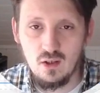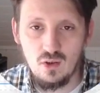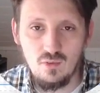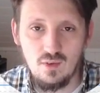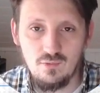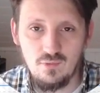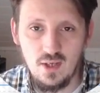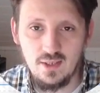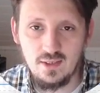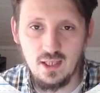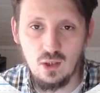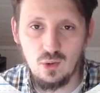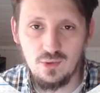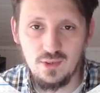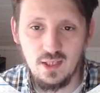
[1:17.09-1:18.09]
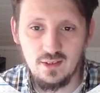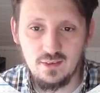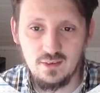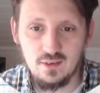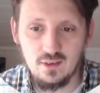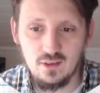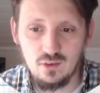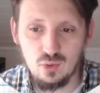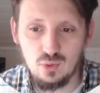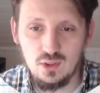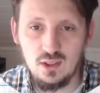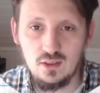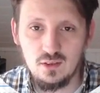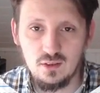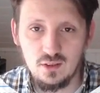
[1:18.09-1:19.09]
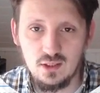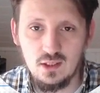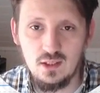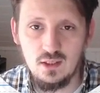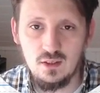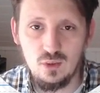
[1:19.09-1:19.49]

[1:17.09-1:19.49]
you will find out that you need a really